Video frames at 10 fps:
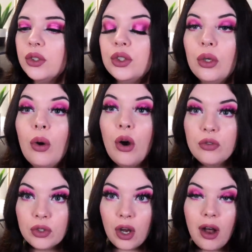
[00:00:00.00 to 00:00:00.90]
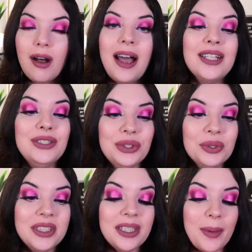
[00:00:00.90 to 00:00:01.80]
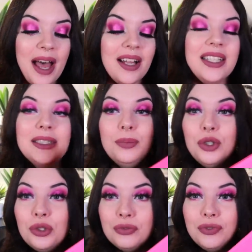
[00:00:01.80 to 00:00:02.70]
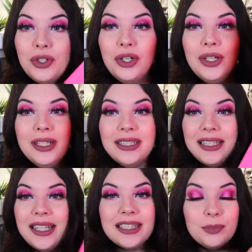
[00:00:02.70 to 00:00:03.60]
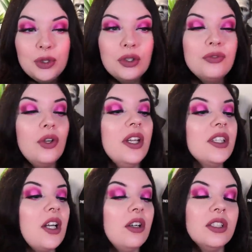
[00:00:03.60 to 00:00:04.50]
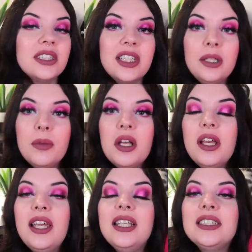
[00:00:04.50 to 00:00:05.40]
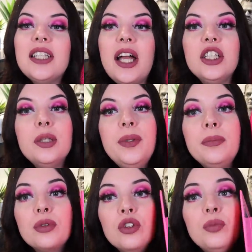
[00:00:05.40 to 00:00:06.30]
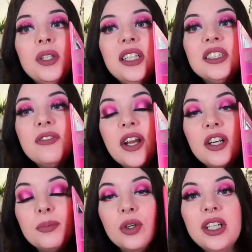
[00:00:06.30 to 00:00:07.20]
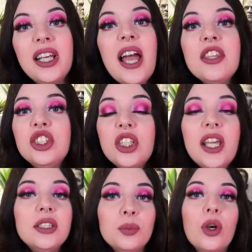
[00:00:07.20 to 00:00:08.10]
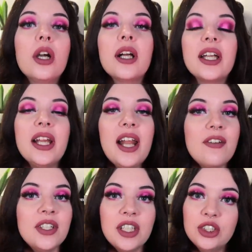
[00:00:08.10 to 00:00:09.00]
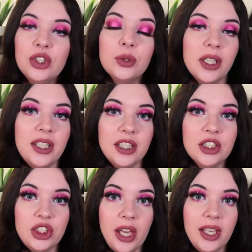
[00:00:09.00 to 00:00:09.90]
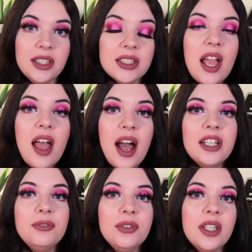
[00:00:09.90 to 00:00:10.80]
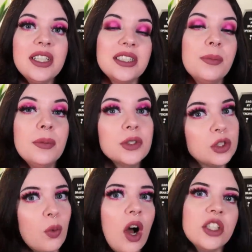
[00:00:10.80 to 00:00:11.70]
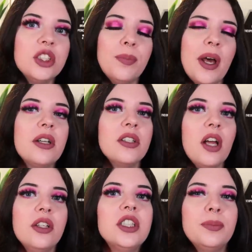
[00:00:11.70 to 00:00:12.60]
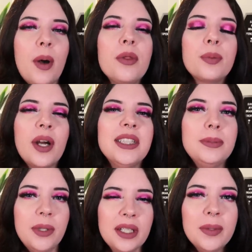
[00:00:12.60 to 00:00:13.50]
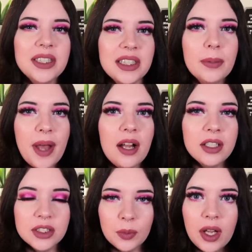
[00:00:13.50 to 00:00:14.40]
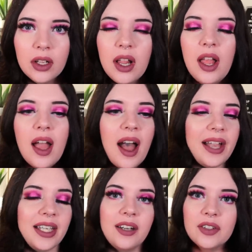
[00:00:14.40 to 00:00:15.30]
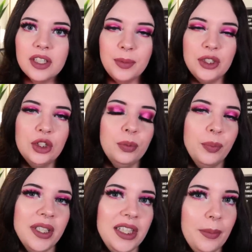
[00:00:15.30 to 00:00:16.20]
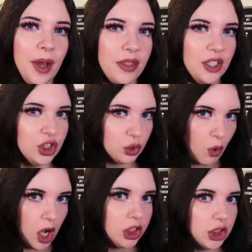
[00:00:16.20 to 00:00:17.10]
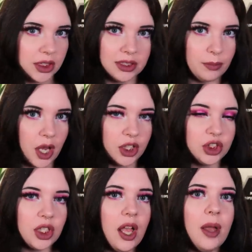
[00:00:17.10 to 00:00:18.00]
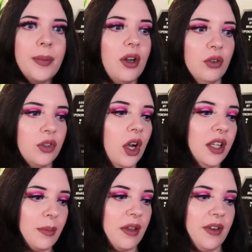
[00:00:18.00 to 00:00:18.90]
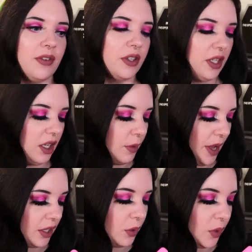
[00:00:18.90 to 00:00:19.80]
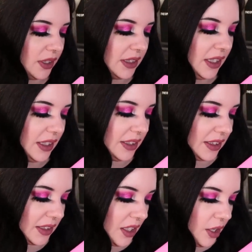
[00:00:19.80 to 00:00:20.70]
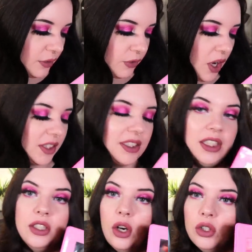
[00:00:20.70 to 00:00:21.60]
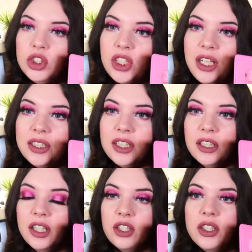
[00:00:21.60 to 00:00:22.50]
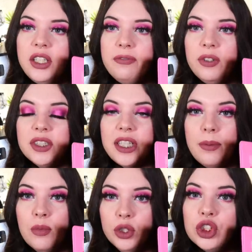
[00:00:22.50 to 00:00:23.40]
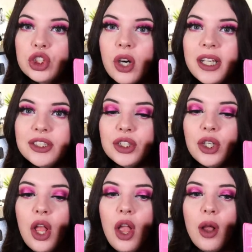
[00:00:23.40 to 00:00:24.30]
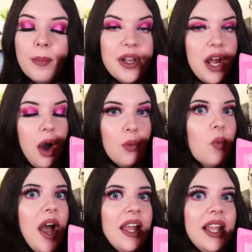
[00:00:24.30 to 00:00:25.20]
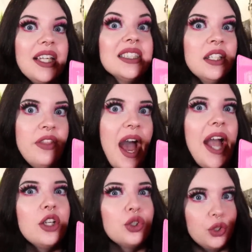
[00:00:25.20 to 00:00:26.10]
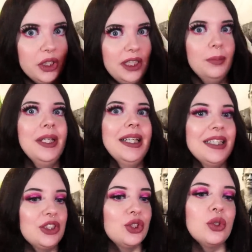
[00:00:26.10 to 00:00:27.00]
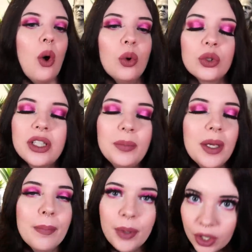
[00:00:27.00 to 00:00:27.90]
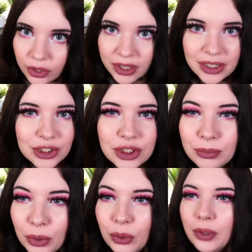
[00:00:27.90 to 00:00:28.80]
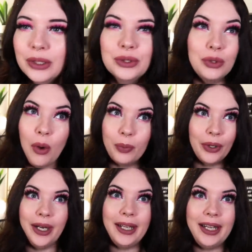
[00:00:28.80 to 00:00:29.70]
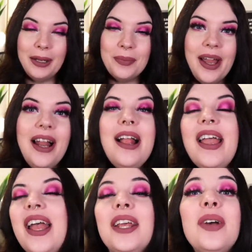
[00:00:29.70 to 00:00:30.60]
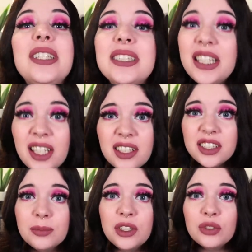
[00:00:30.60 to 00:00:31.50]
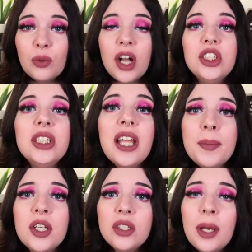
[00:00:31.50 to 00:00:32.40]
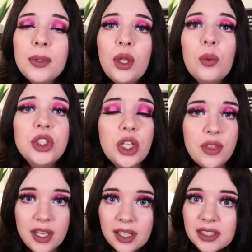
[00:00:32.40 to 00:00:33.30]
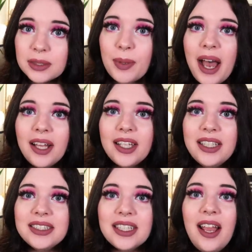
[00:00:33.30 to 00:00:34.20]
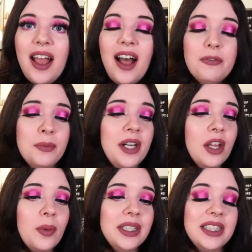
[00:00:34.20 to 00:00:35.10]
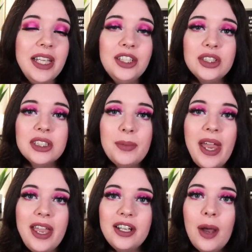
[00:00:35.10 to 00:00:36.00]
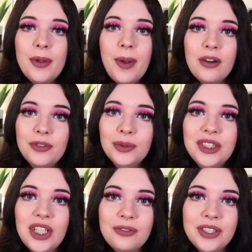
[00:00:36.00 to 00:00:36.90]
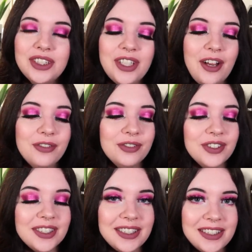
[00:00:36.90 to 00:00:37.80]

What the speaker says: So overall, I do think the palette is beautiful. It's beautiful, and the color scheme inside could be improved, but it is very pretty, and the shades work. Like, I didn't have any issues with any of the shades. I did feel like some of them swatched better than others, but with pressed pigments in the palette as well, I can't really be too picky about these swatches as much. But overall, like, my favorite thing about it was this frosting cult shade, because it literally feels like a moisturizer but not wet. Like, it's that creamy. It's so creamy and buttery and smooth and so pretty. But anyways, thank you guys so much for watching. Let me know down below what you think of this palette. If you made it all the way to the end, just leave me a hate comment about reviewing Jeffree stuff.